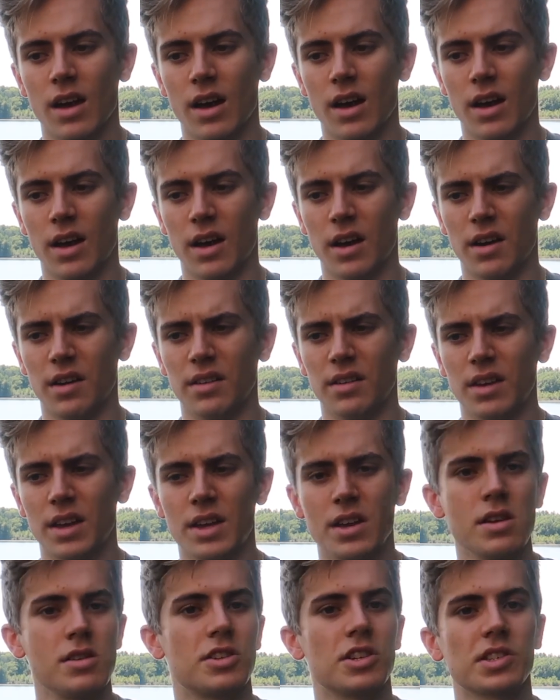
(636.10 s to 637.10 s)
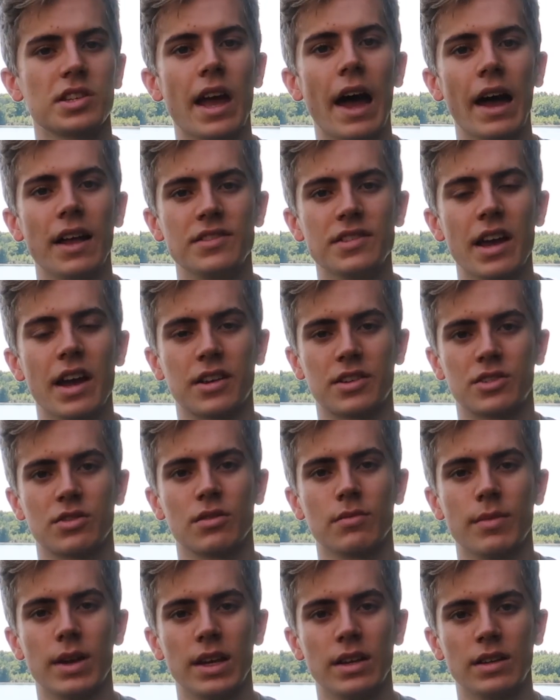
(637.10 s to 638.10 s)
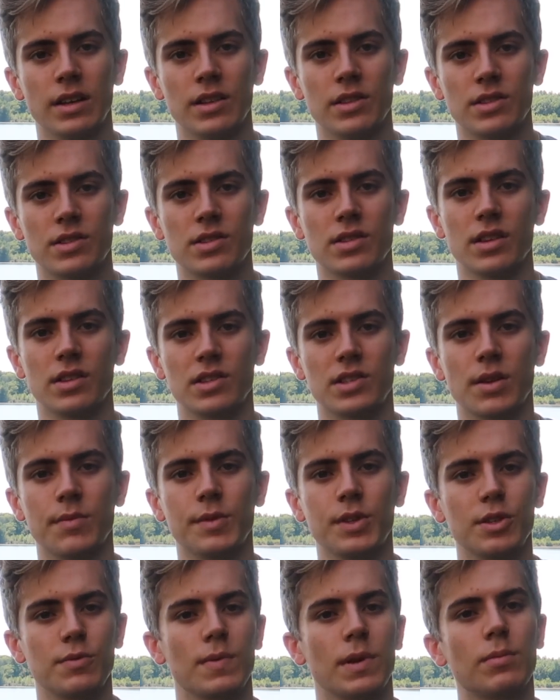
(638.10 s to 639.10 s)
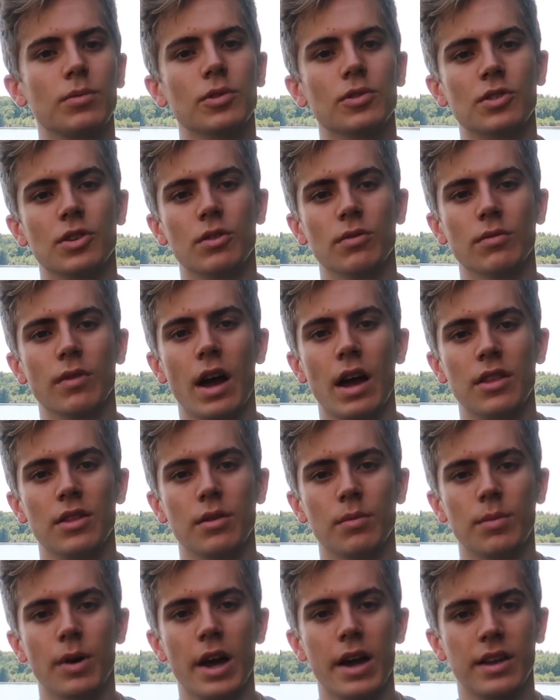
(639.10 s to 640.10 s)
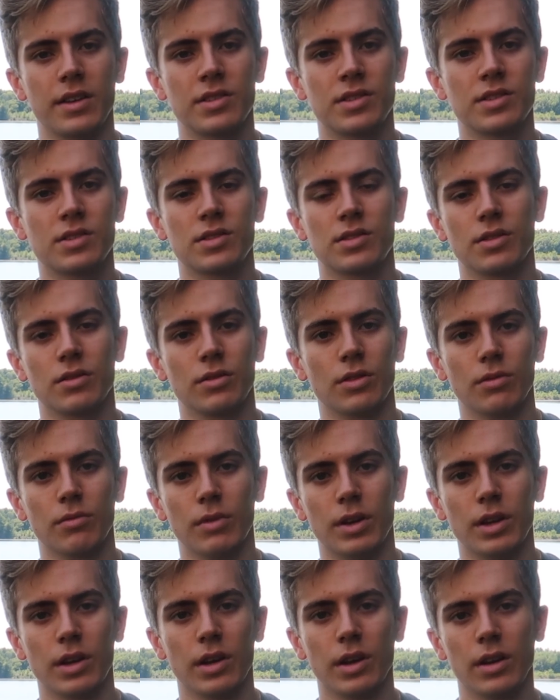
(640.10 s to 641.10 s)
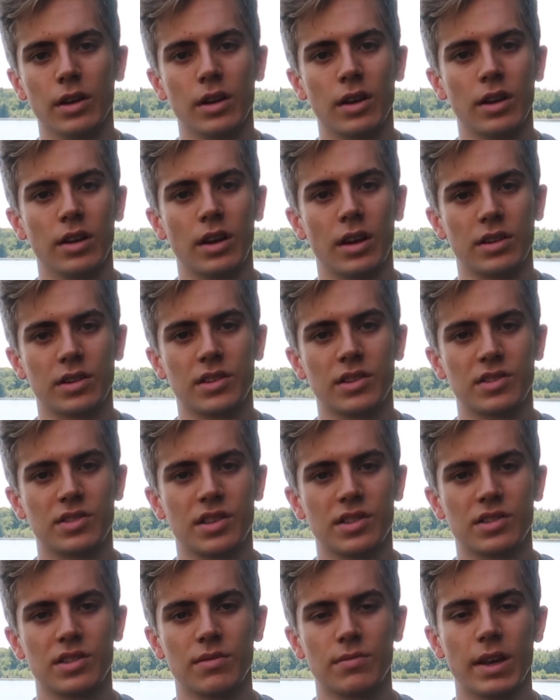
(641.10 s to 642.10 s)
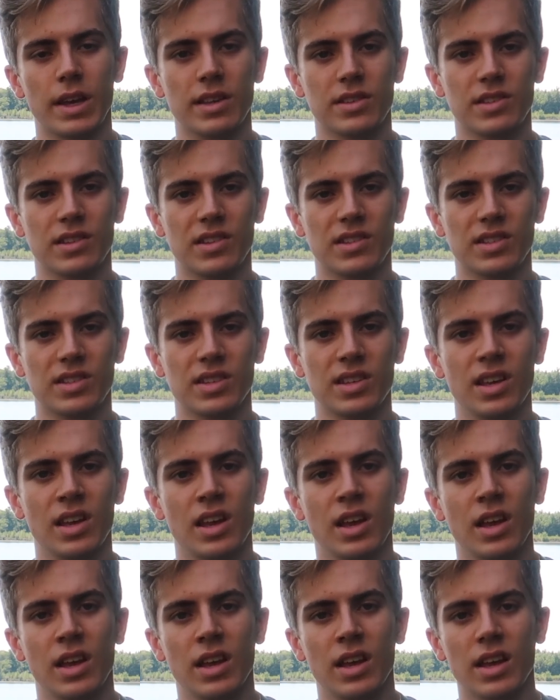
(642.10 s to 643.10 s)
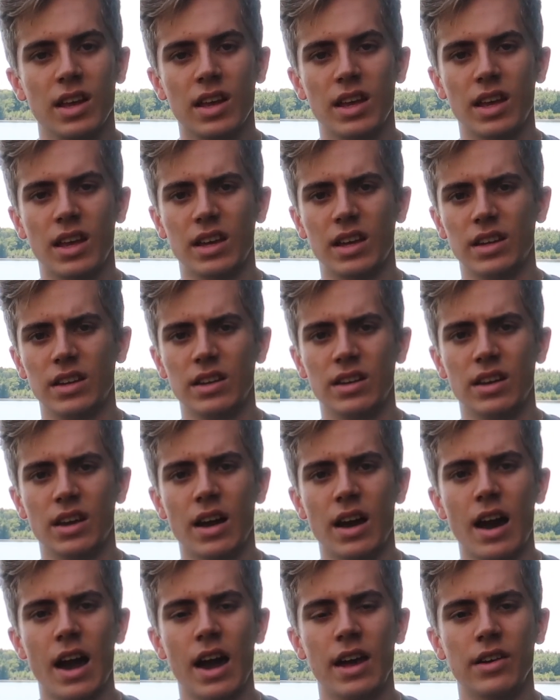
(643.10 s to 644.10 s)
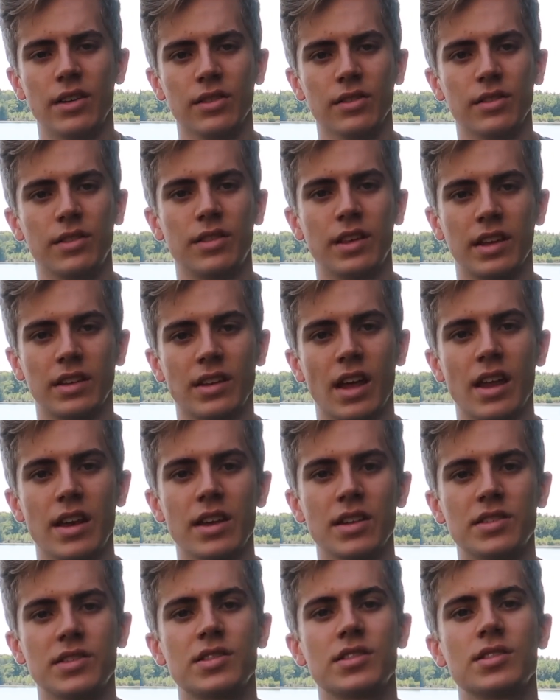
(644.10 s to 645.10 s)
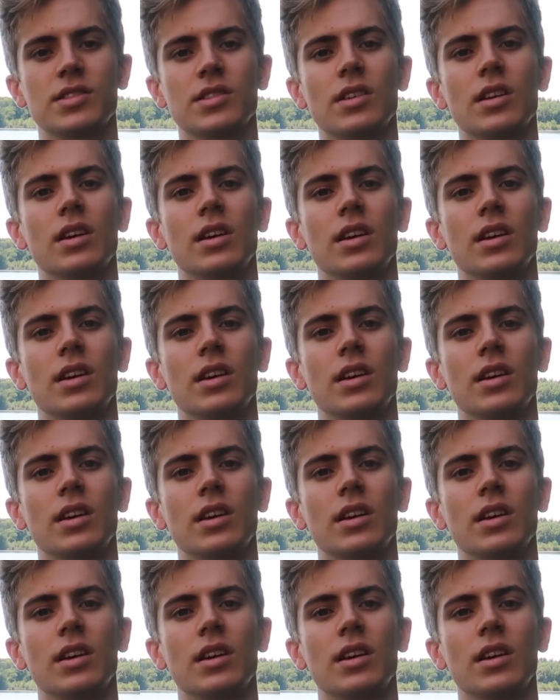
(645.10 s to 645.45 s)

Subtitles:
It just adds extra maintenance, and some of these people don't ride their bikes during the winter on a consistent basis, and I don't think that it's